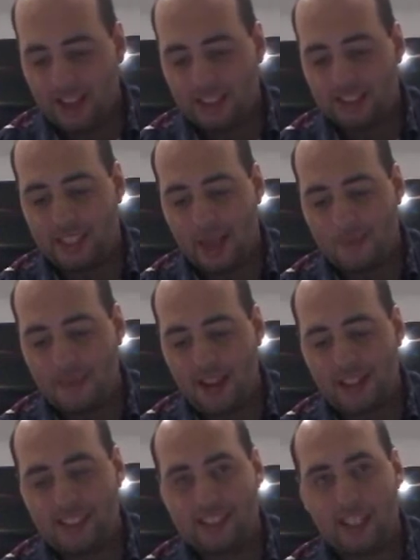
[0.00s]
Does that mean
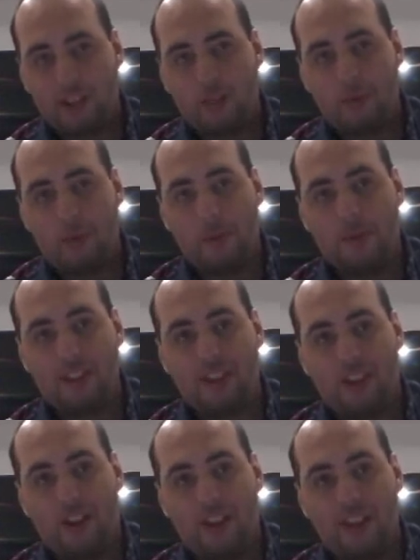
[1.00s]
I can see through women's
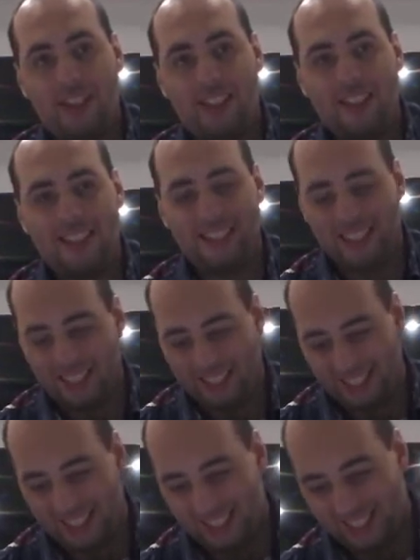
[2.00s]
clothing?
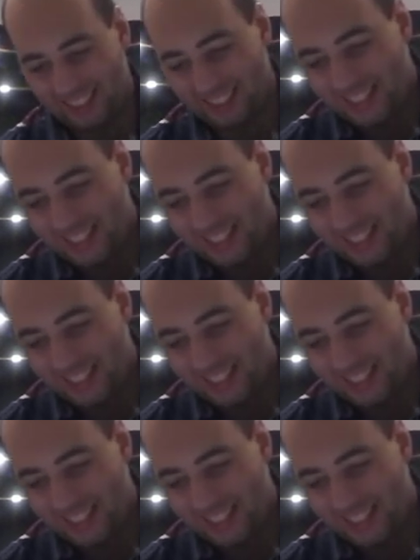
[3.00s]
But